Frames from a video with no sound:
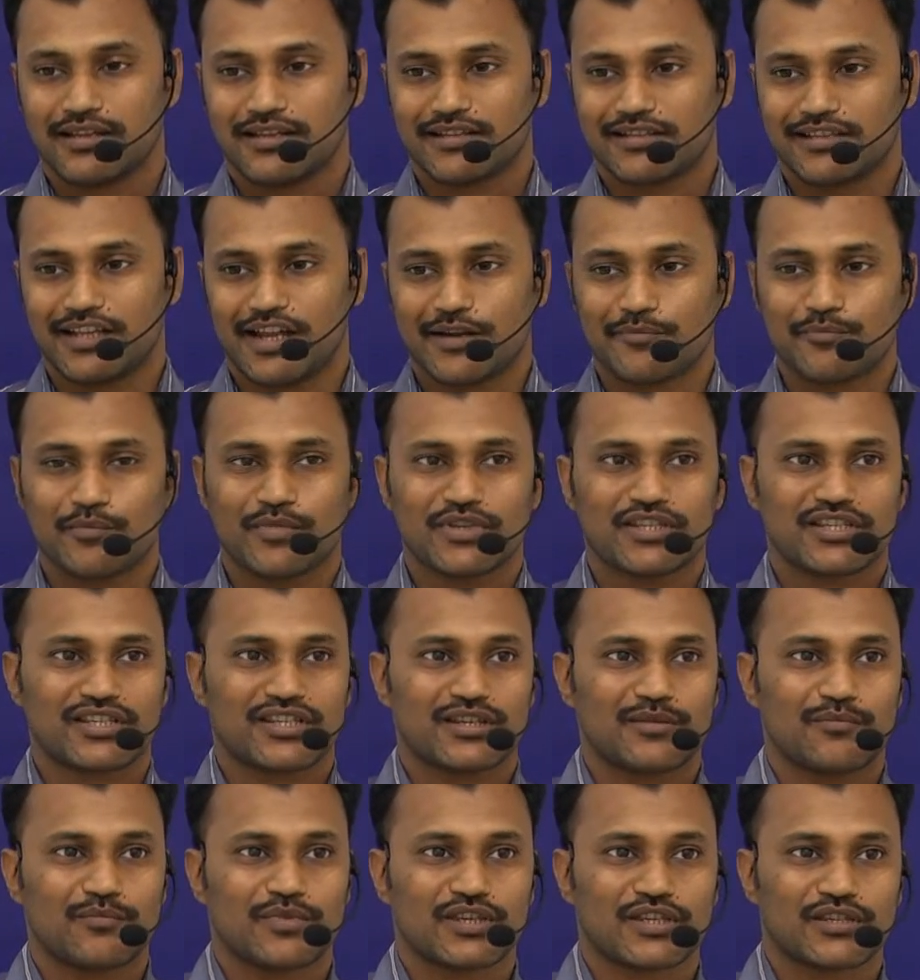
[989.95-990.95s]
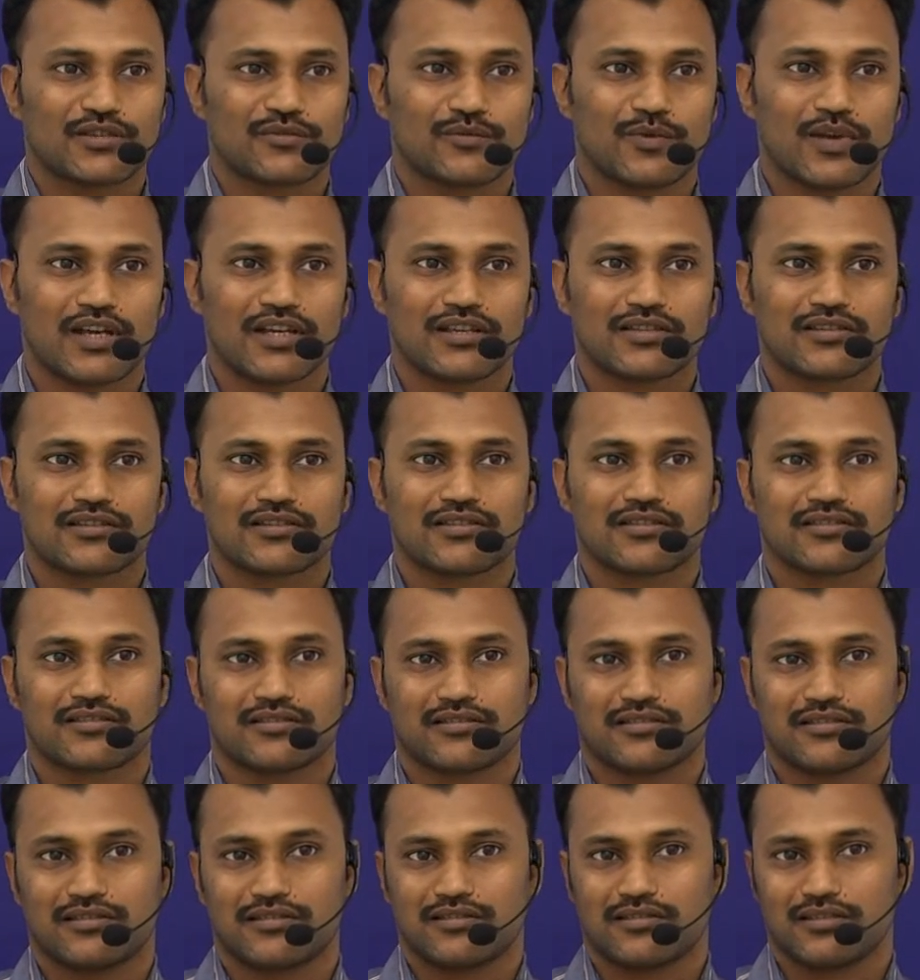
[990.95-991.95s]
that Mr. Biswas
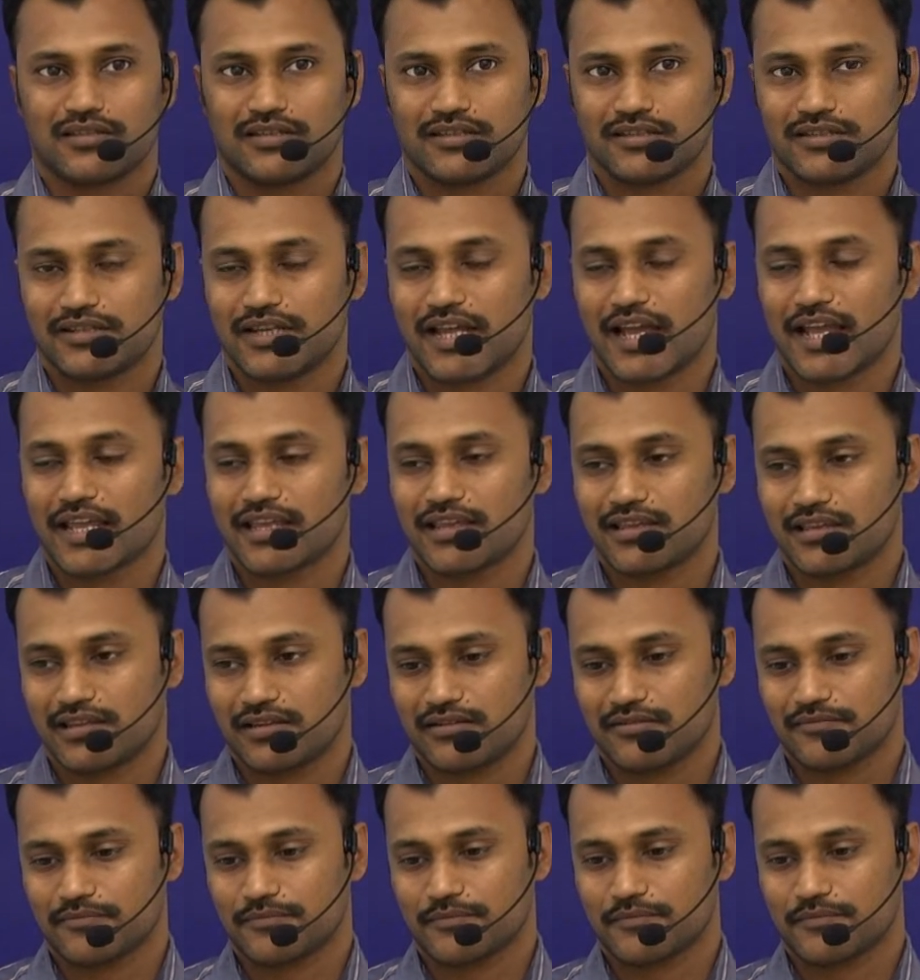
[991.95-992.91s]
is dying in.